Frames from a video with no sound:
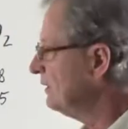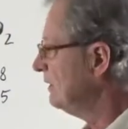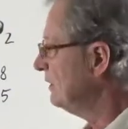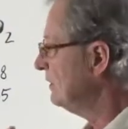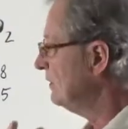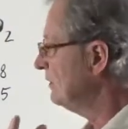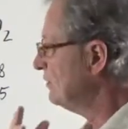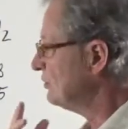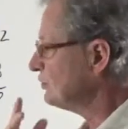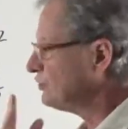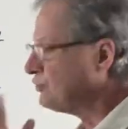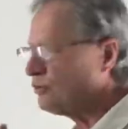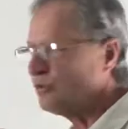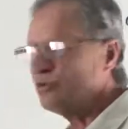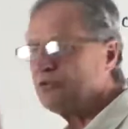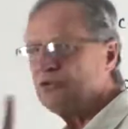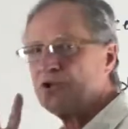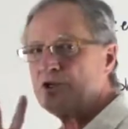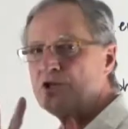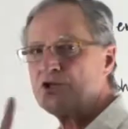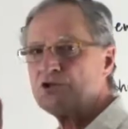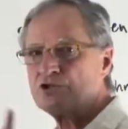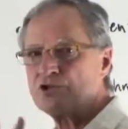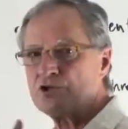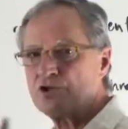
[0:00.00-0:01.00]
There's two
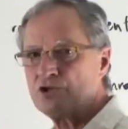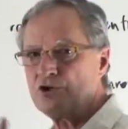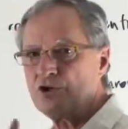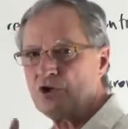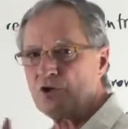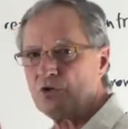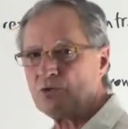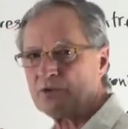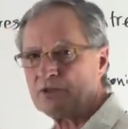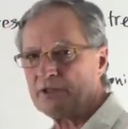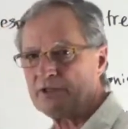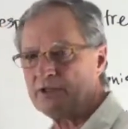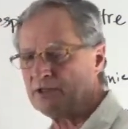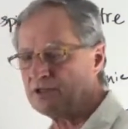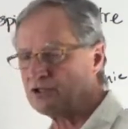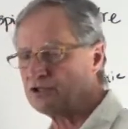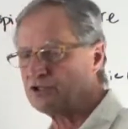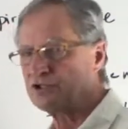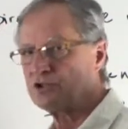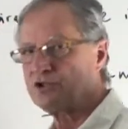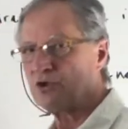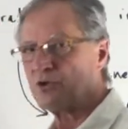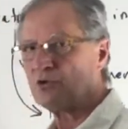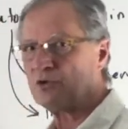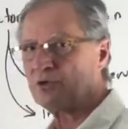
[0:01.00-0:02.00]
things to note in this
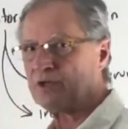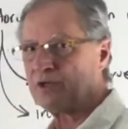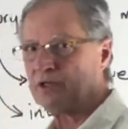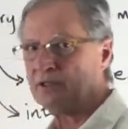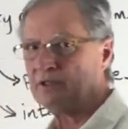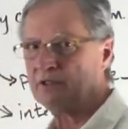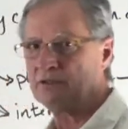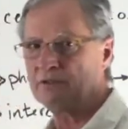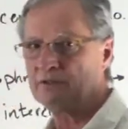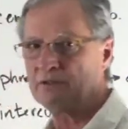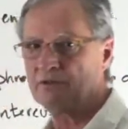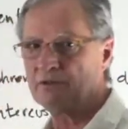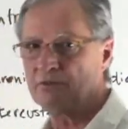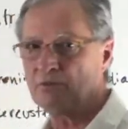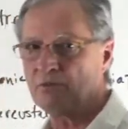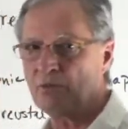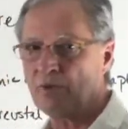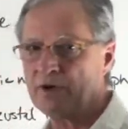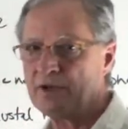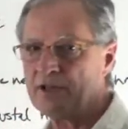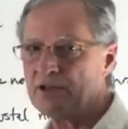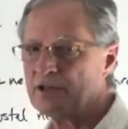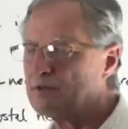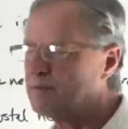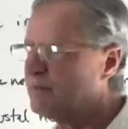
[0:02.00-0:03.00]
story.
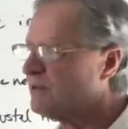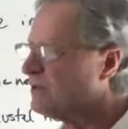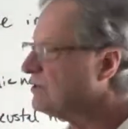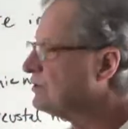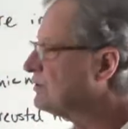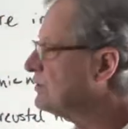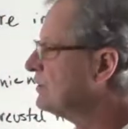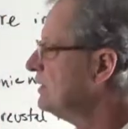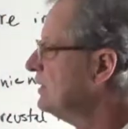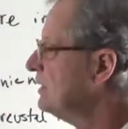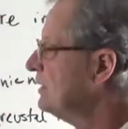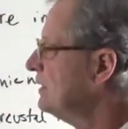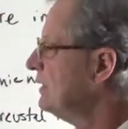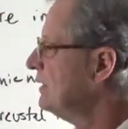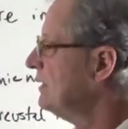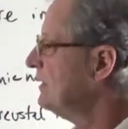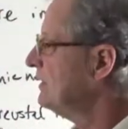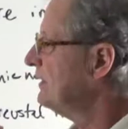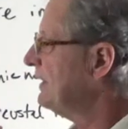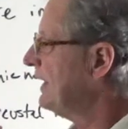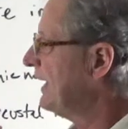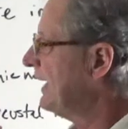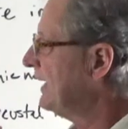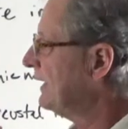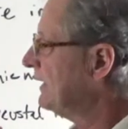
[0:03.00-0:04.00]
One of them is
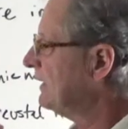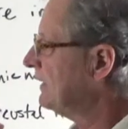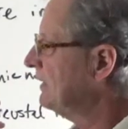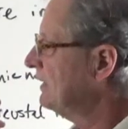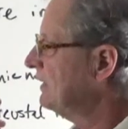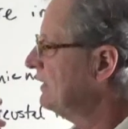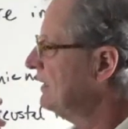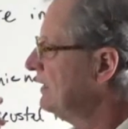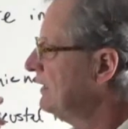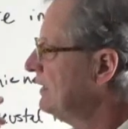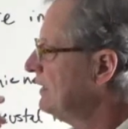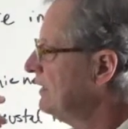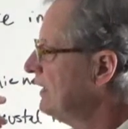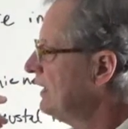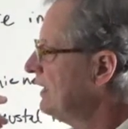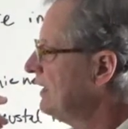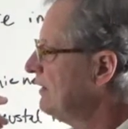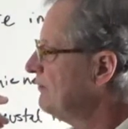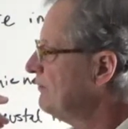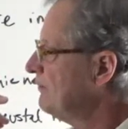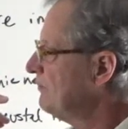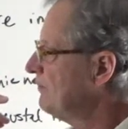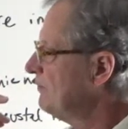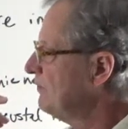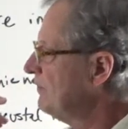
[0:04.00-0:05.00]
that
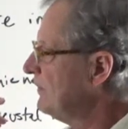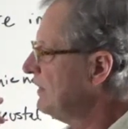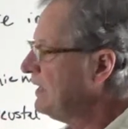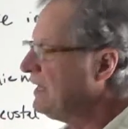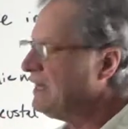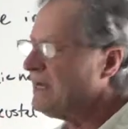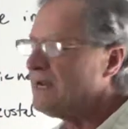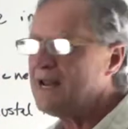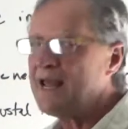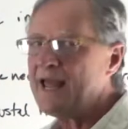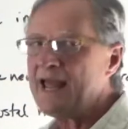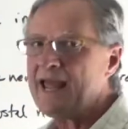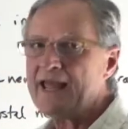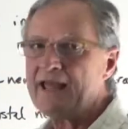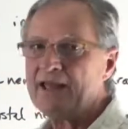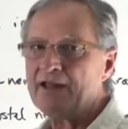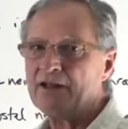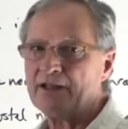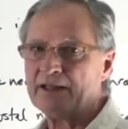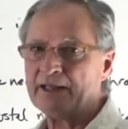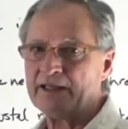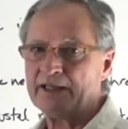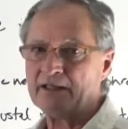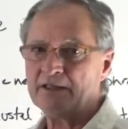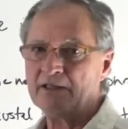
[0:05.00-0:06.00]

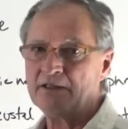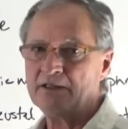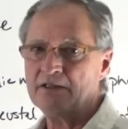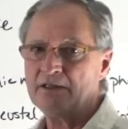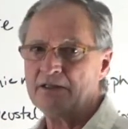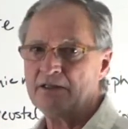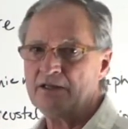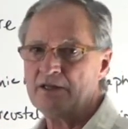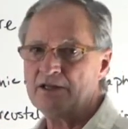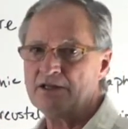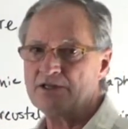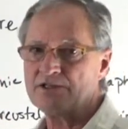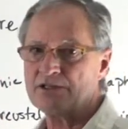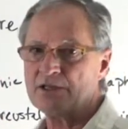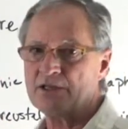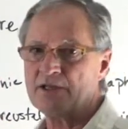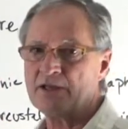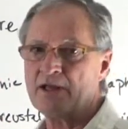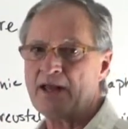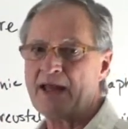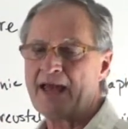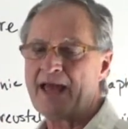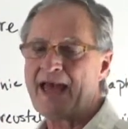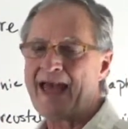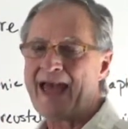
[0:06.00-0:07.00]
inhaling is
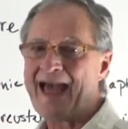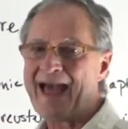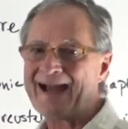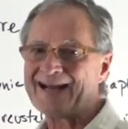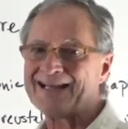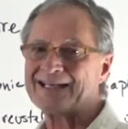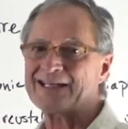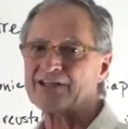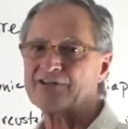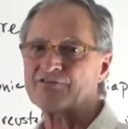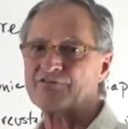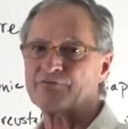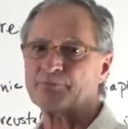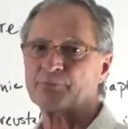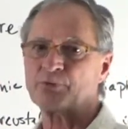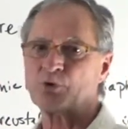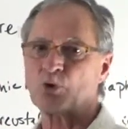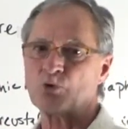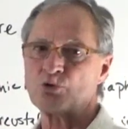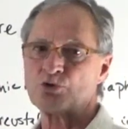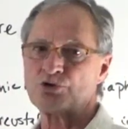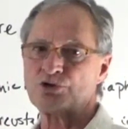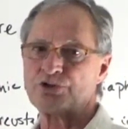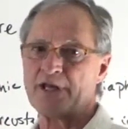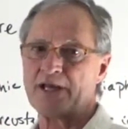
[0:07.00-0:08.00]
an active
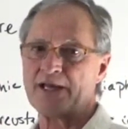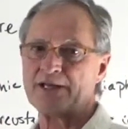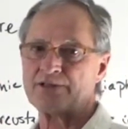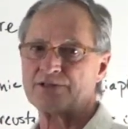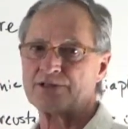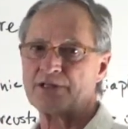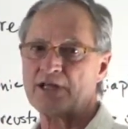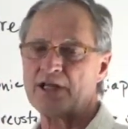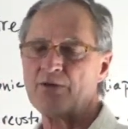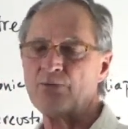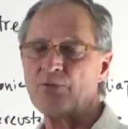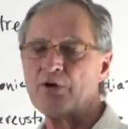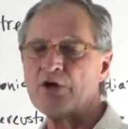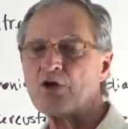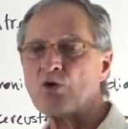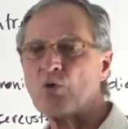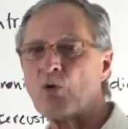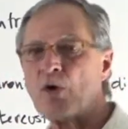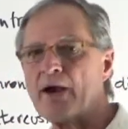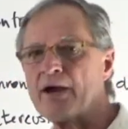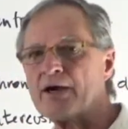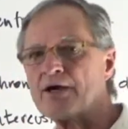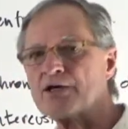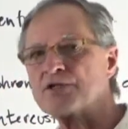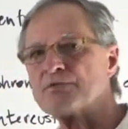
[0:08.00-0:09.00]
process. It
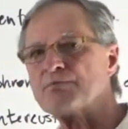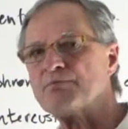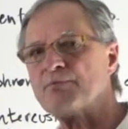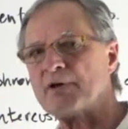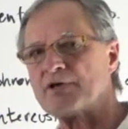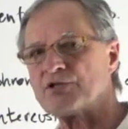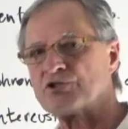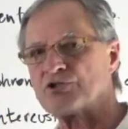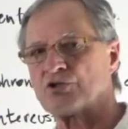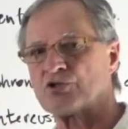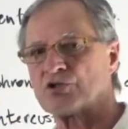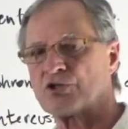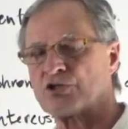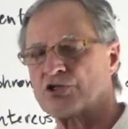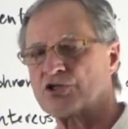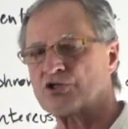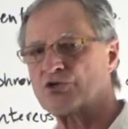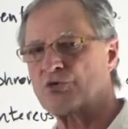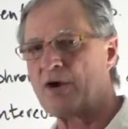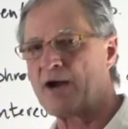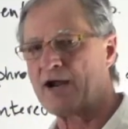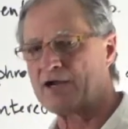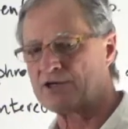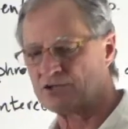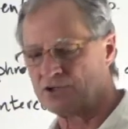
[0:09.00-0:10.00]
requires muscle
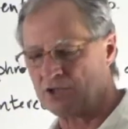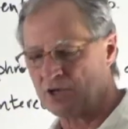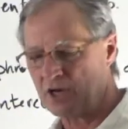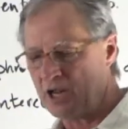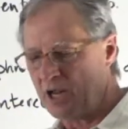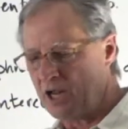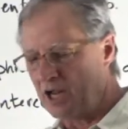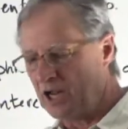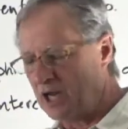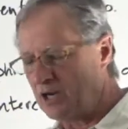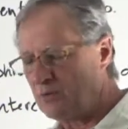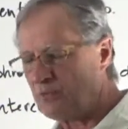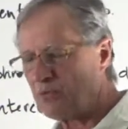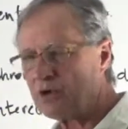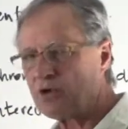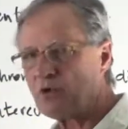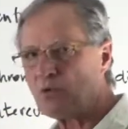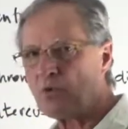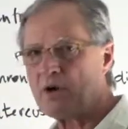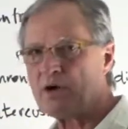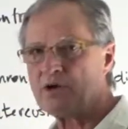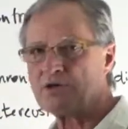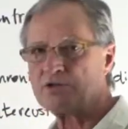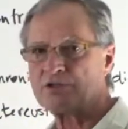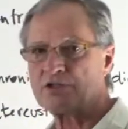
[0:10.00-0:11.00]
contraction. It
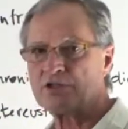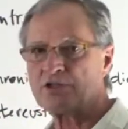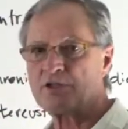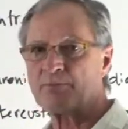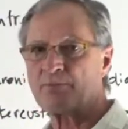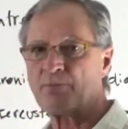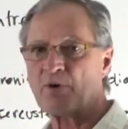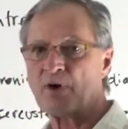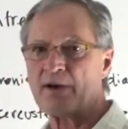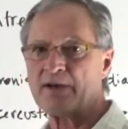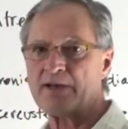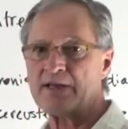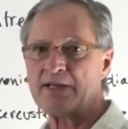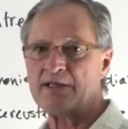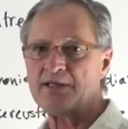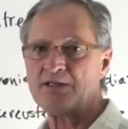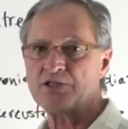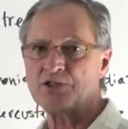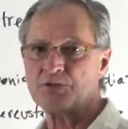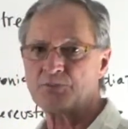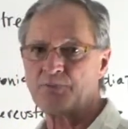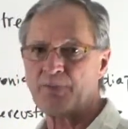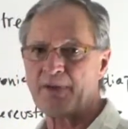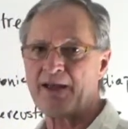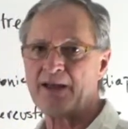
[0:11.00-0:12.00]
requires that the body
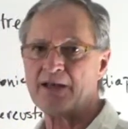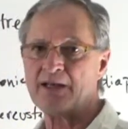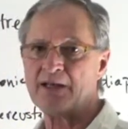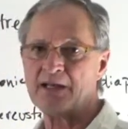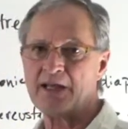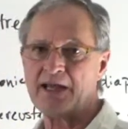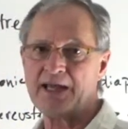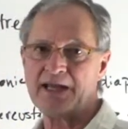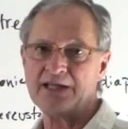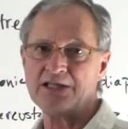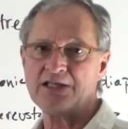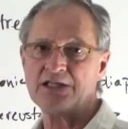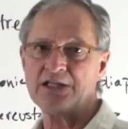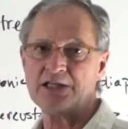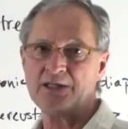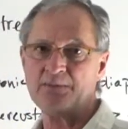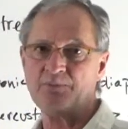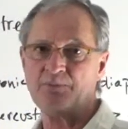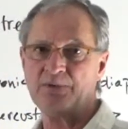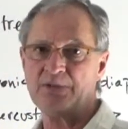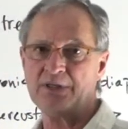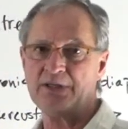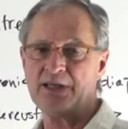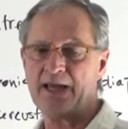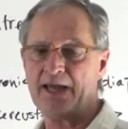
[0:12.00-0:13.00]
spend
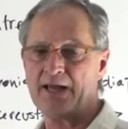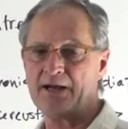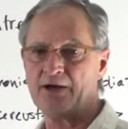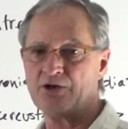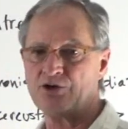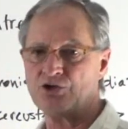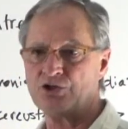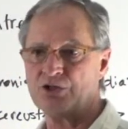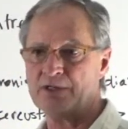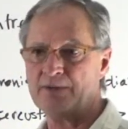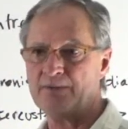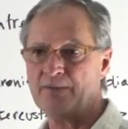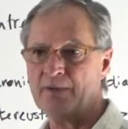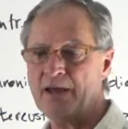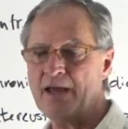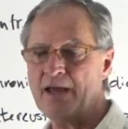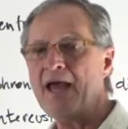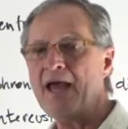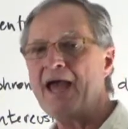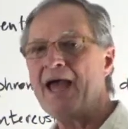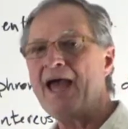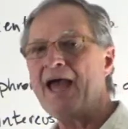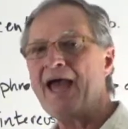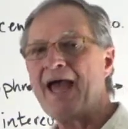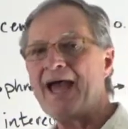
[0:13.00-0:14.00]
ATP energy.
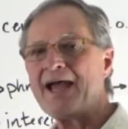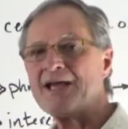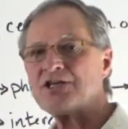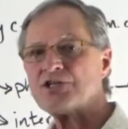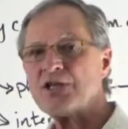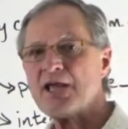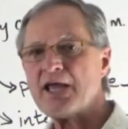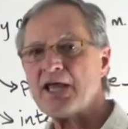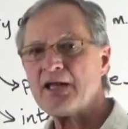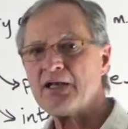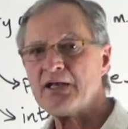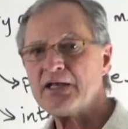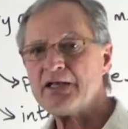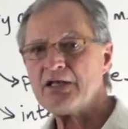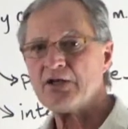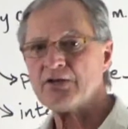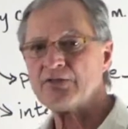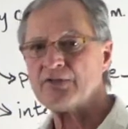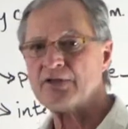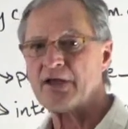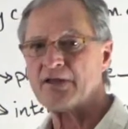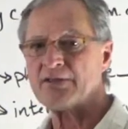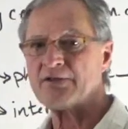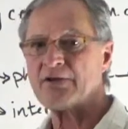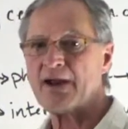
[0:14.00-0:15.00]
Exhaling, on
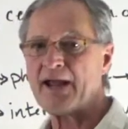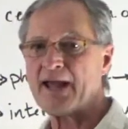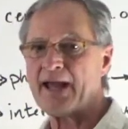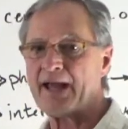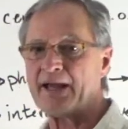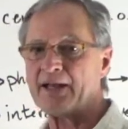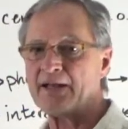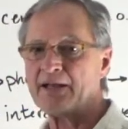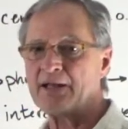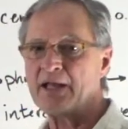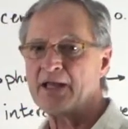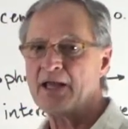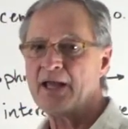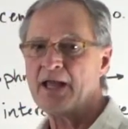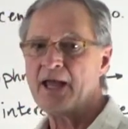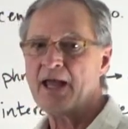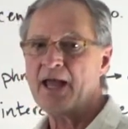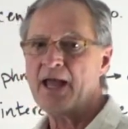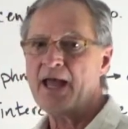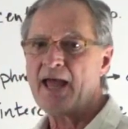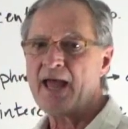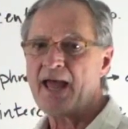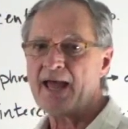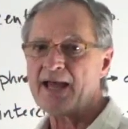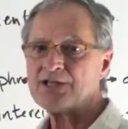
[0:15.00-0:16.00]
the other hand,
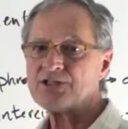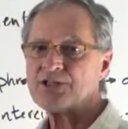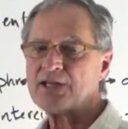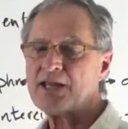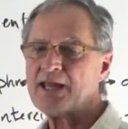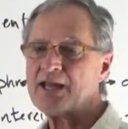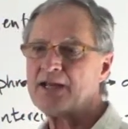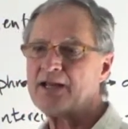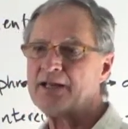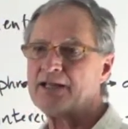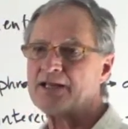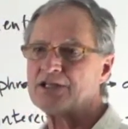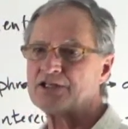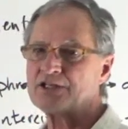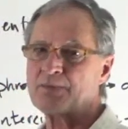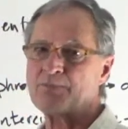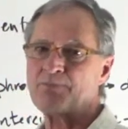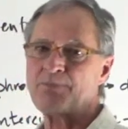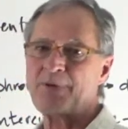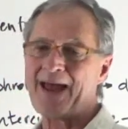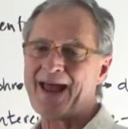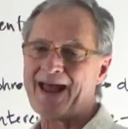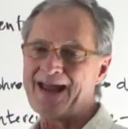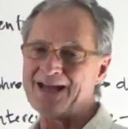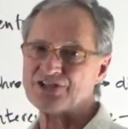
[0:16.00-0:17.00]
exhaling is a
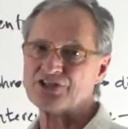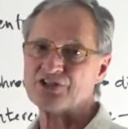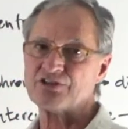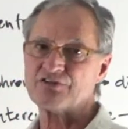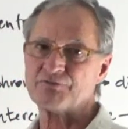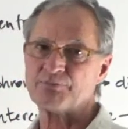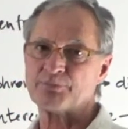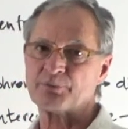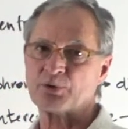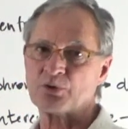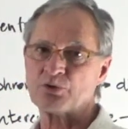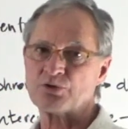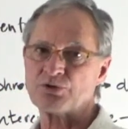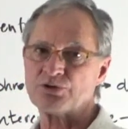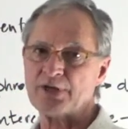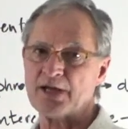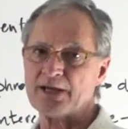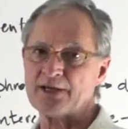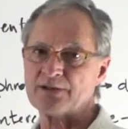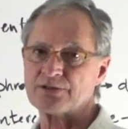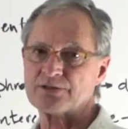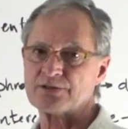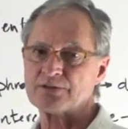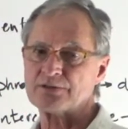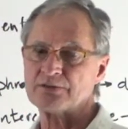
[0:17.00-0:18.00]
passive
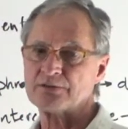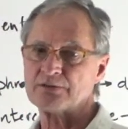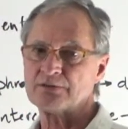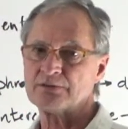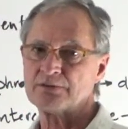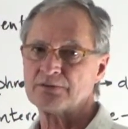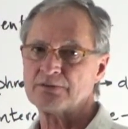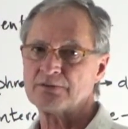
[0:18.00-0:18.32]
process.